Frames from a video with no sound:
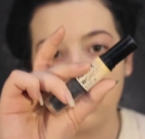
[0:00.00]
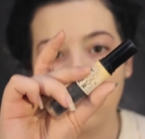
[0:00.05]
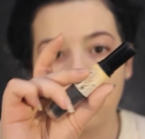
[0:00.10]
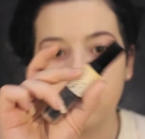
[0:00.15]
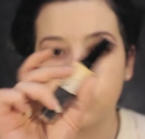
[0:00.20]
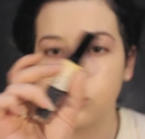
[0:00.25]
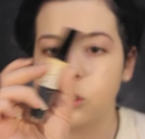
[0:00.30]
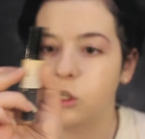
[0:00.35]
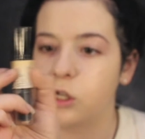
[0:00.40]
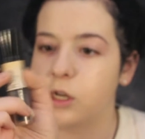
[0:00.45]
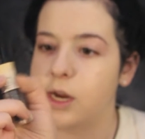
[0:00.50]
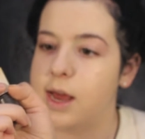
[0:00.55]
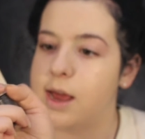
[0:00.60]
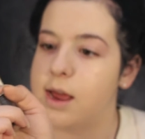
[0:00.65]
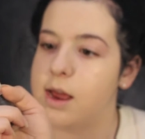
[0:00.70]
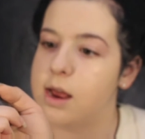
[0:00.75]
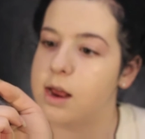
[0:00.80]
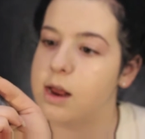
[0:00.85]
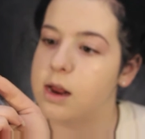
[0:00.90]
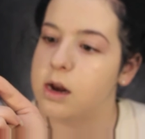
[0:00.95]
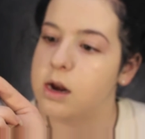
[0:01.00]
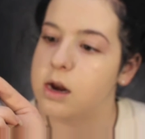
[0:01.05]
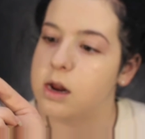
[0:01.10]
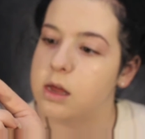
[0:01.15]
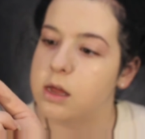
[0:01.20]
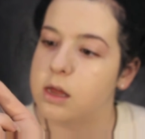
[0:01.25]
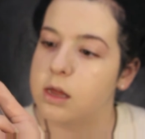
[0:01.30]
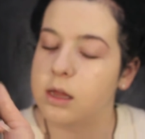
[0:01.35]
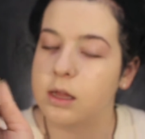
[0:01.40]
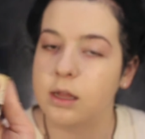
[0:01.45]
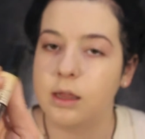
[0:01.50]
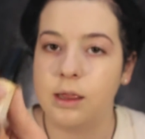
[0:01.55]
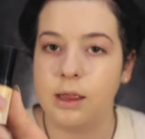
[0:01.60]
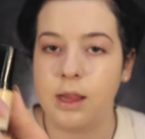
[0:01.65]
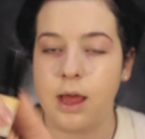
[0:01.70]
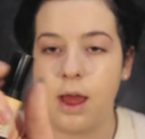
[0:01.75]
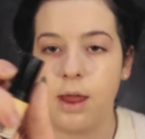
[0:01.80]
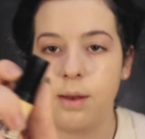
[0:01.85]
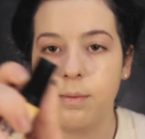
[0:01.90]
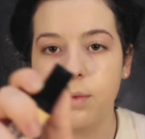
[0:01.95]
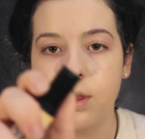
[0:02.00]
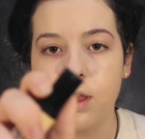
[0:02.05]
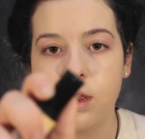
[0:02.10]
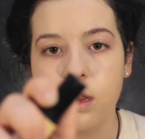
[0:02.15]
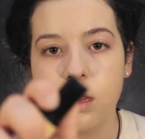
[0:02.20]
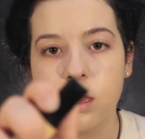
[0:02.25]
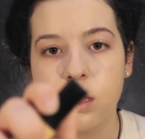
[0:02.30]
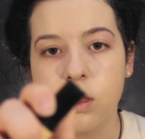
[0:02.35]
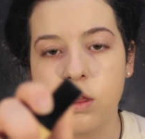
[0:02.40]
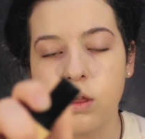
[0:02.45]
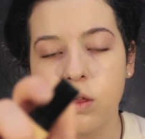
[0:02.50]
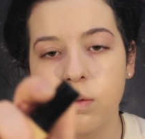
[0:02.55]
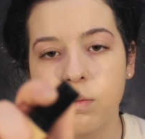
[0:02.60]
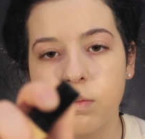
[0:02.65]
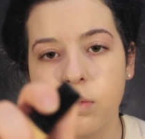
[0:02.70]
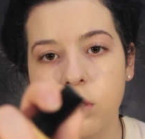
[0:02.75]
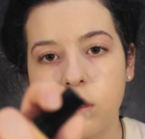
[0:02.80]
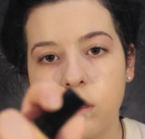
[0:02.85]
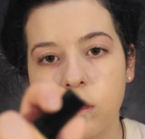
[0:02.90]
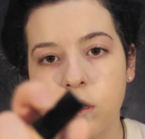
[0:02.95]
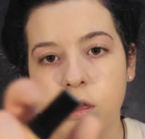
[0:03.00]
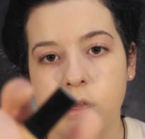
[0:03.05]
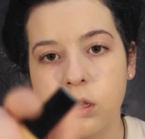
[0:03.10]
in the shade light medium.